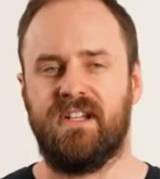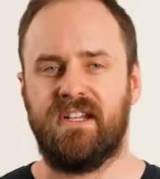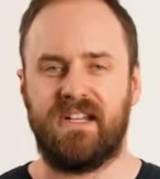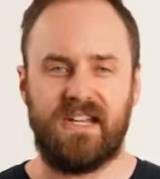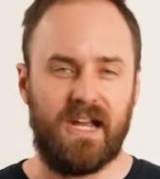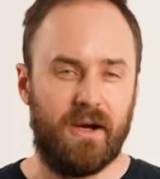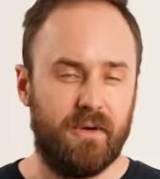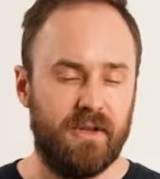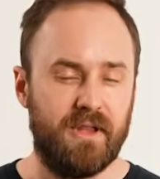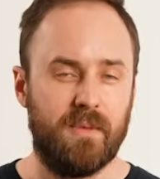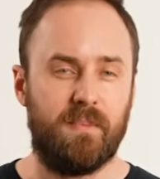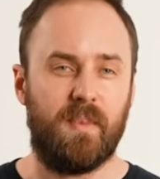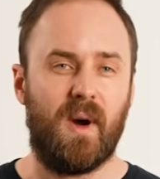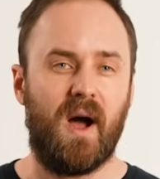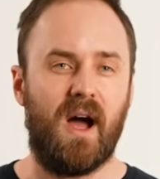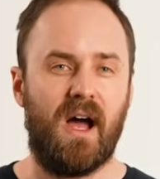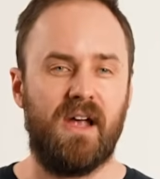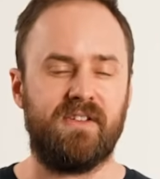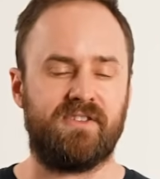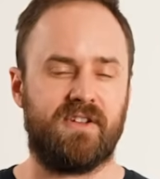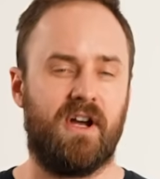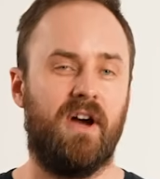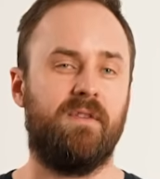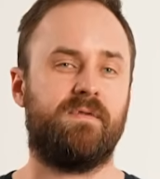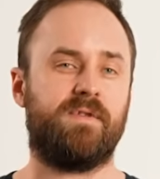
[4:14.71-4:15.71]
Now in the
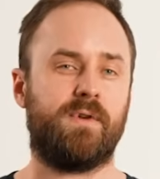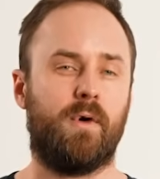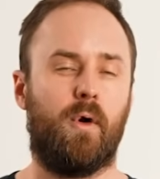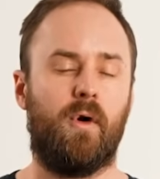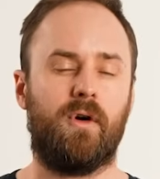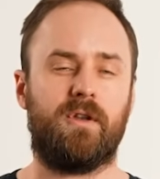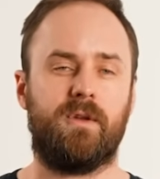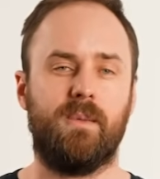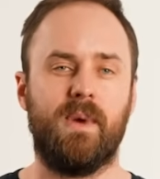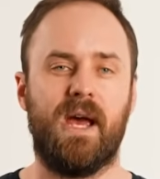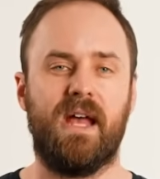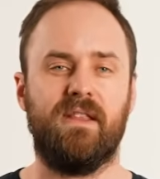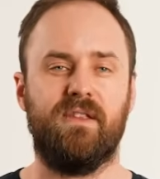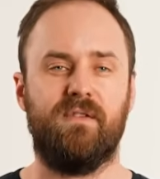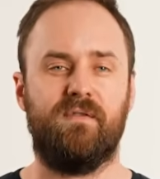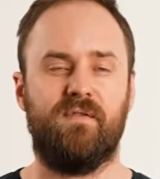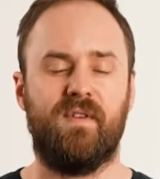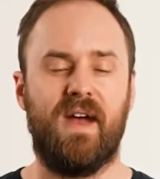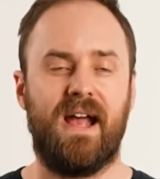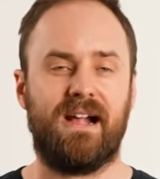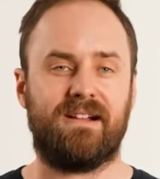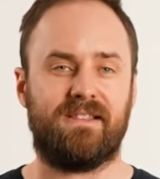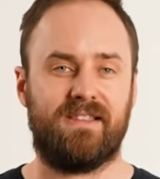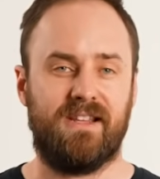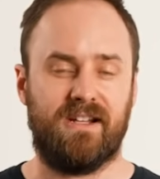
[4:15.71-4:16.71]
past, I've talked about the
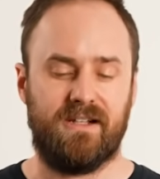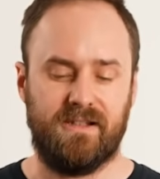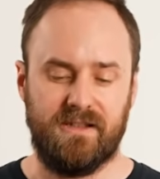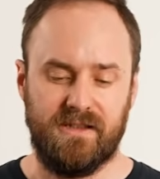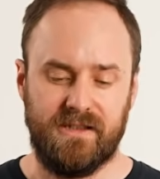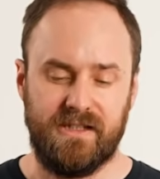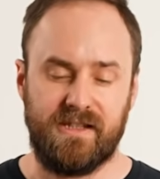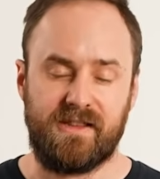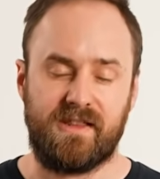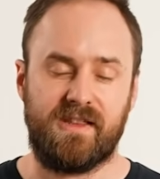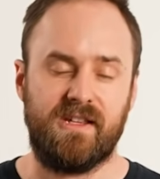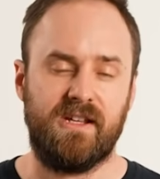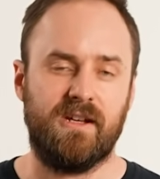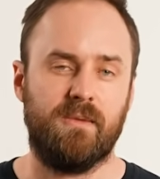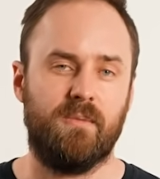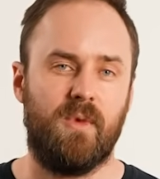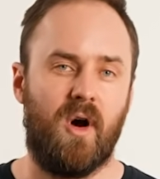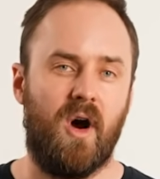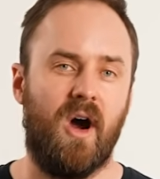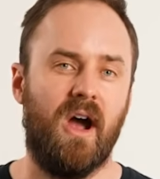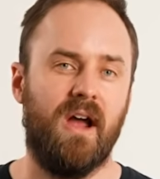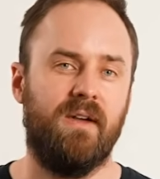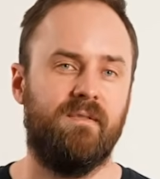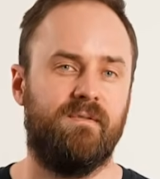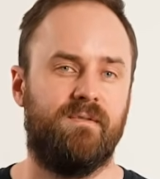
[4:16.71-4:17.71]
fact that a lithium
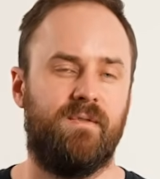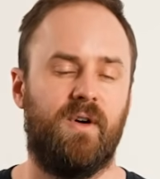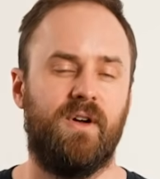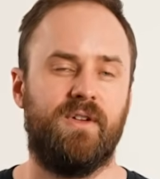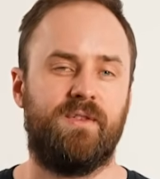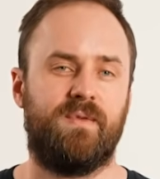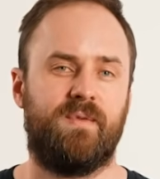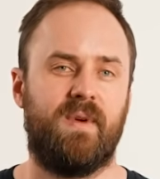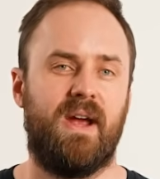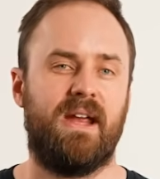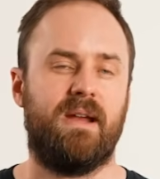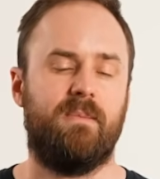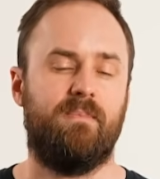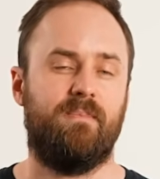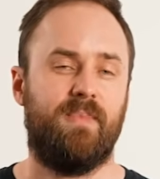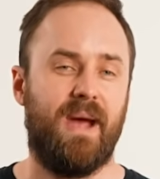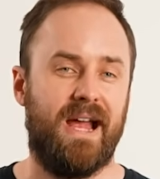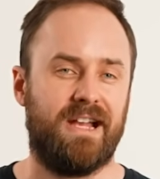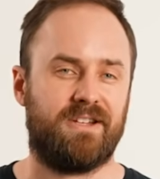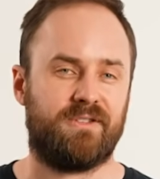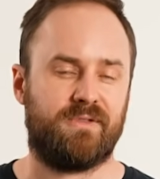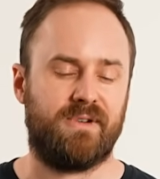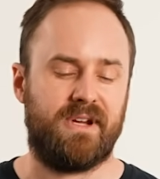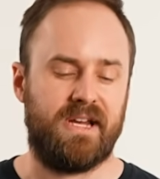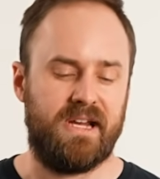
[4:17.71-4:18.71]
iron phosphate
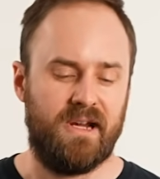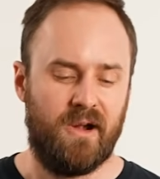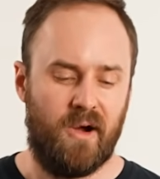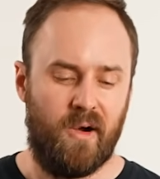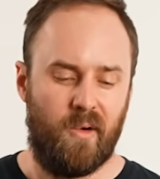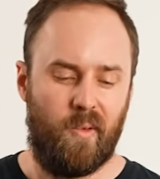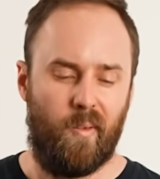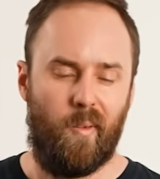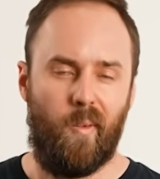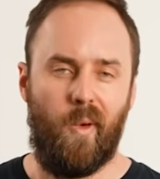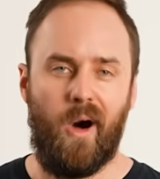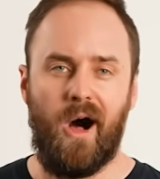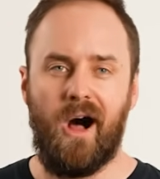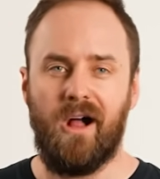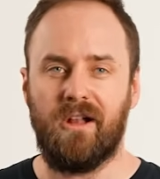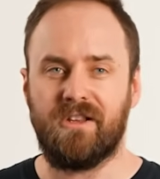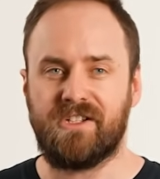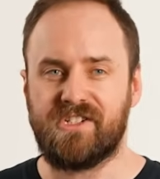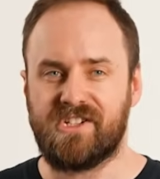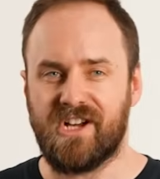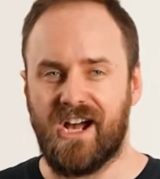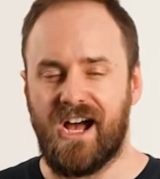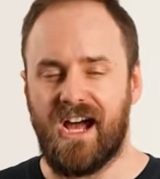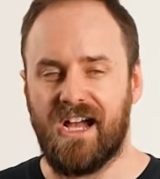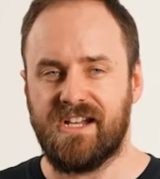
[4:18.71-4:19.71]
battery, while
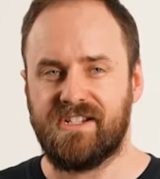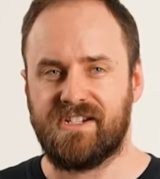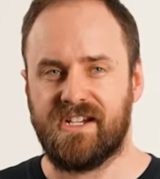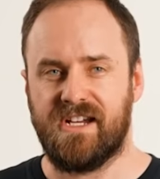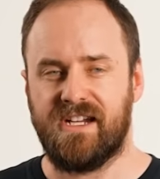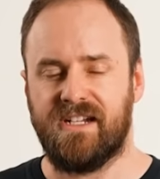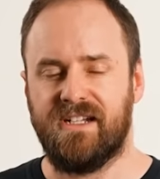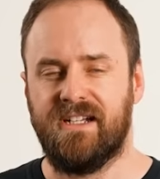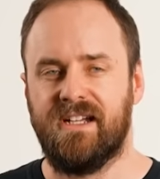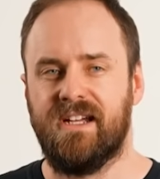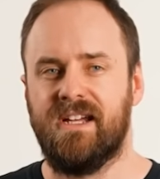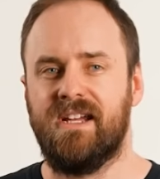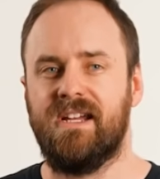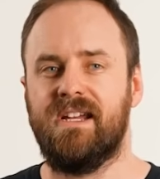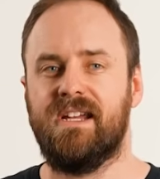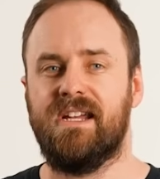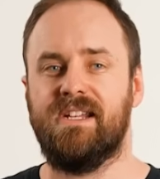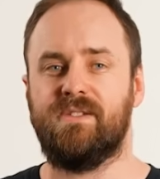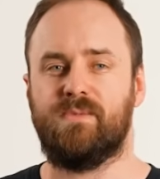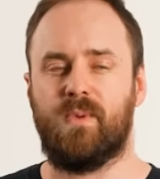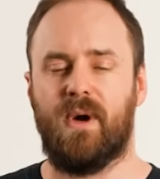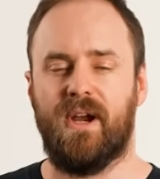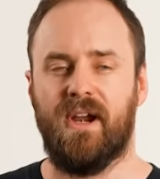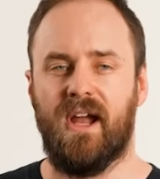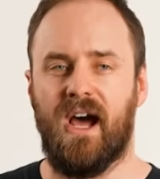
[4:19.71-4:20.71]
charging,
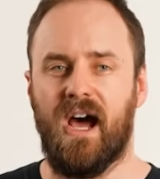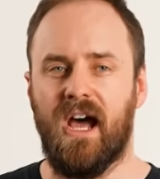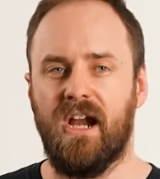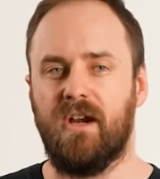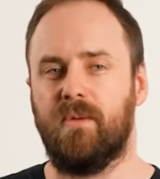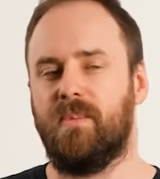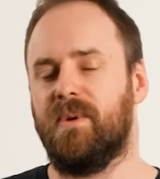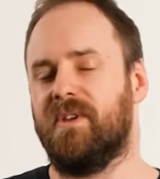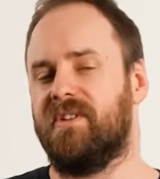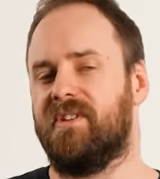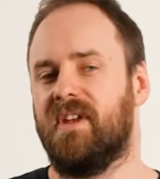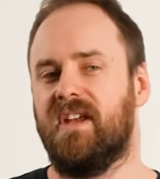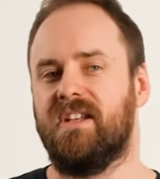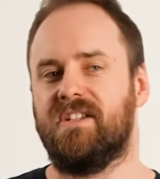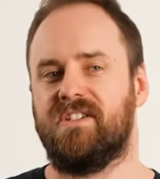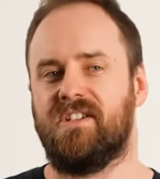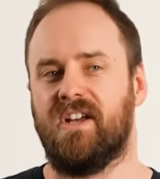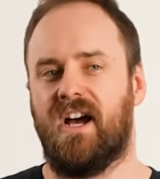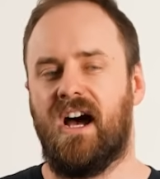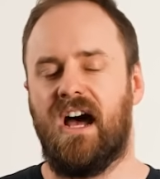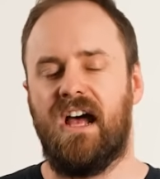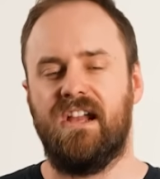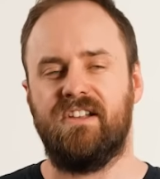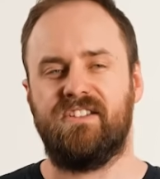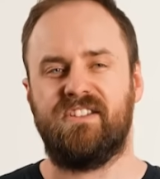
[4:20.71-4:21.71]
is 100%
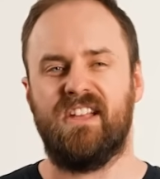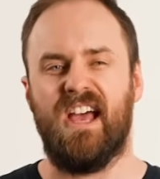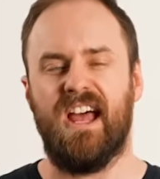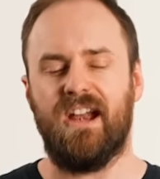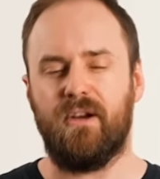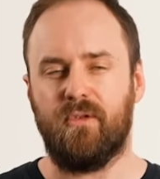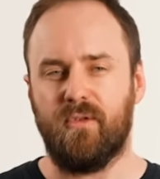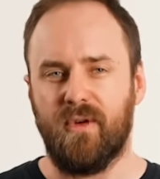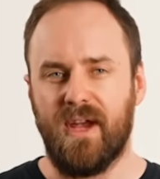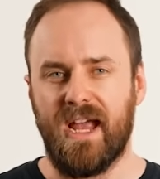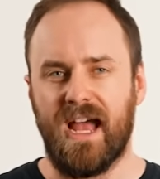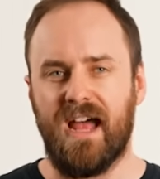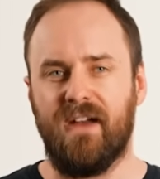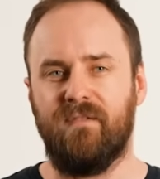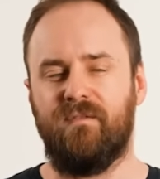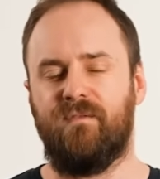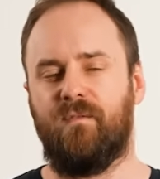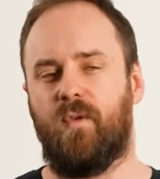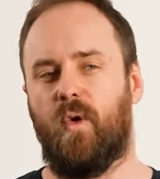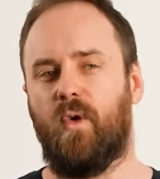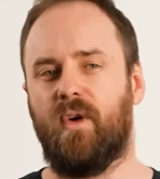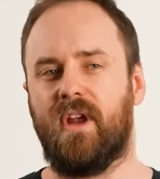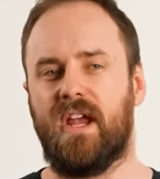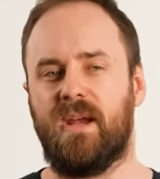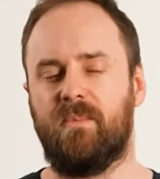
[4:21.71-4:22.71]
charged at around
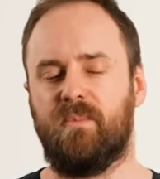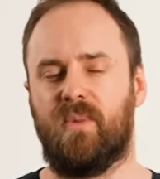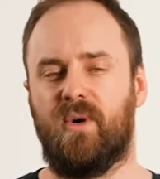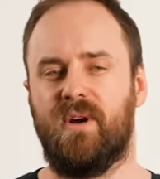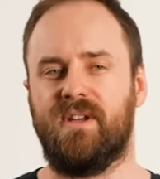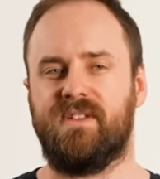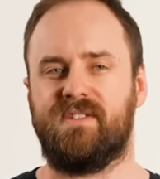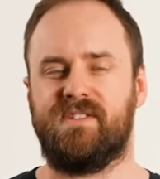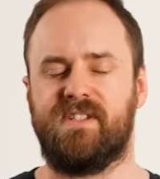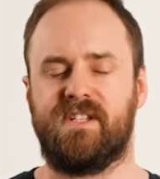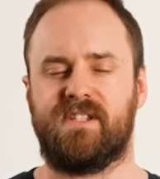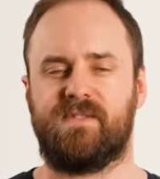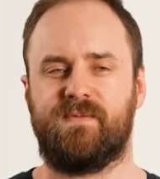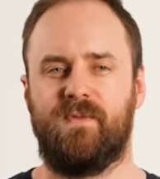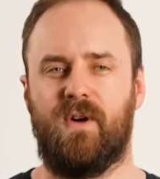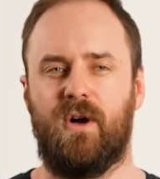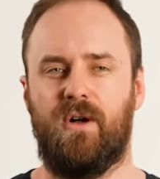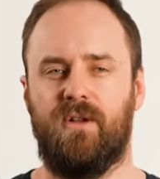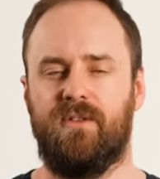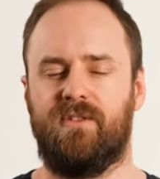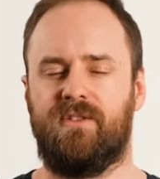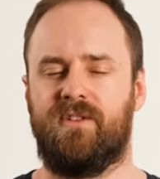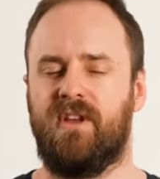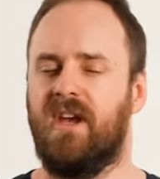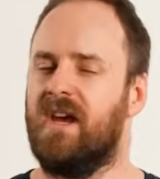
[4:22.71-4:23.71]
14.6
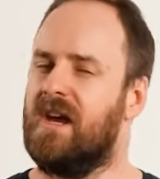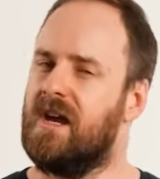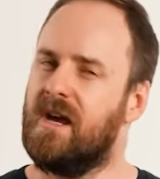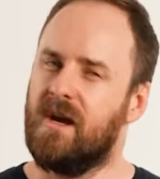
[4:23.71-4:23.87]
volts.